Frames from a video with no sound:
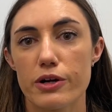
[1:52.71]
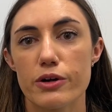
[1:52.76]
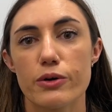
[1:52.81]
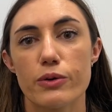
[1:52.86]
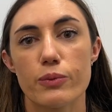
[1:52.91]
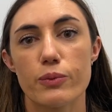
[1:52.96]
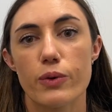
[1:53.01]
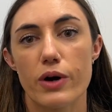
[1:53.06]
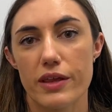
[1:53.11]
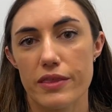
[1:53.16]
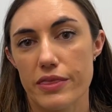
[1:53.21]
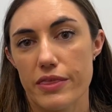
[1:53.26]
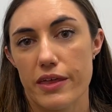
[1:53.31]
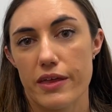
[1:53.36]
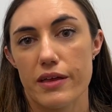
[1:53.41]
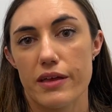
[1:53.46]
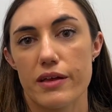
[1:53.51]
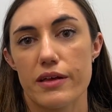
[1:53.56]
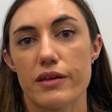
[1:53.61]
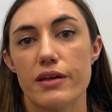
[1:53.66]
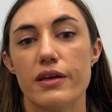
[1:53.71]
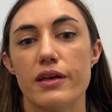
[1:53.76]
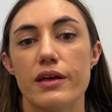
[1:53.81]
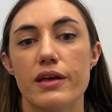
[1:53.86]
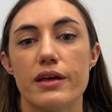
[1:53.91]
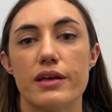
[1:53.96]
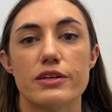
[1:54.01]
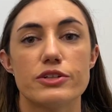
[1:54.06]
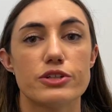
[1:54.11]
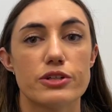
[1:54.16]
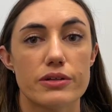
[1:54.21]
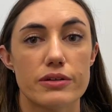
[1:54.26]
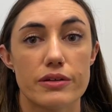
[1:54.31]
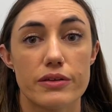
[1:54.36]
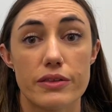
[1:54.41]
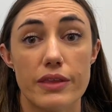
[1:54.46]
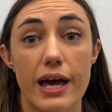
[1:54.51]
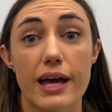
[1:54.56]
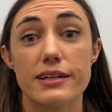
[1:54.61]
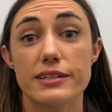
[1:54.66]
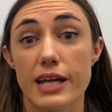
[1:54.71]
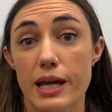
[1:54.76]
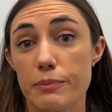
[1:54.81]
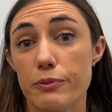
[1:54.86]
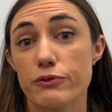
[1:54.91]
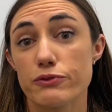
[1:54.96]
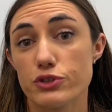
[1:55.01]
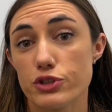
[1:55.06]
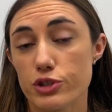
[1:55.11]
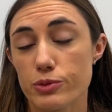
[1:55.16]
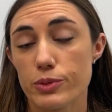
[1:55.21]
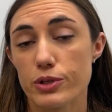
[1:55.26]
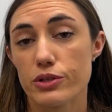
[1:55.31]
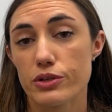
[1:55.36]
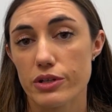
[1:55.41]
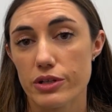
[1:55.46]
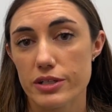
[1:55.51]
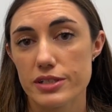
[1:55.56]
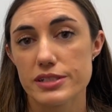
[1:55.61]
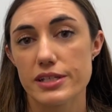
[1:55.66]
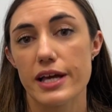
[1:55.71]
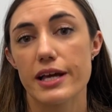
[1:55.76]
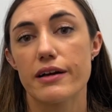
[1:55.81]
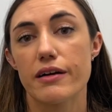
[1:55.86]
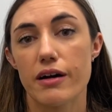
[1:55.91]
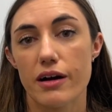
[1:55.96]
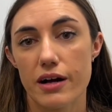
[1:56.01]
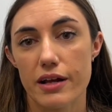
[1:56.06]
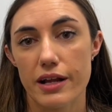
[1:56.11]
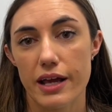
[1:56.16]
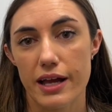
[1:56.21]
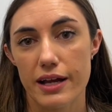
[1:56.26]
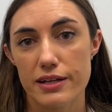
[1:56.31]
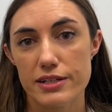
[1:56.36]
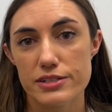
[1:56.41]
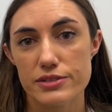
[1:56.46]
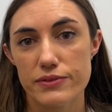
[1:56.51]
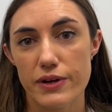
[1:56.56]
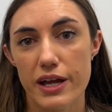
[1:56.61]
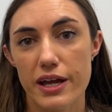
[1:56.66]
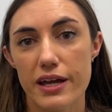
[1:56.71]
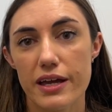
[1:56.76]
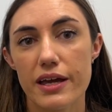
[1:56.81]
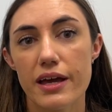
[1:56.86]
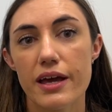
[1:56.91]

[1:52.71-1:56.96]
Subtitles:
or what that type of tumor looks like on X-ray.